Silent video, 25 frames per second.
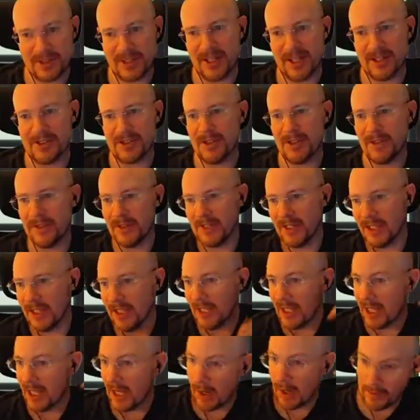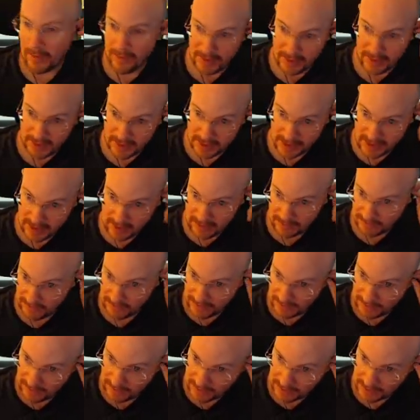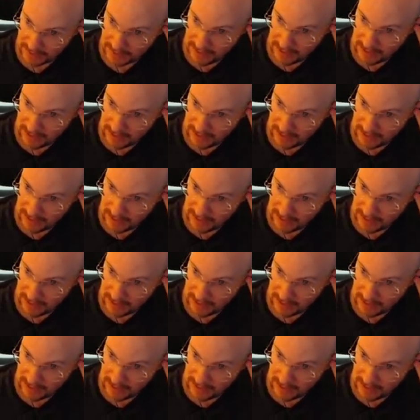gotcha. However, it is outfitted with an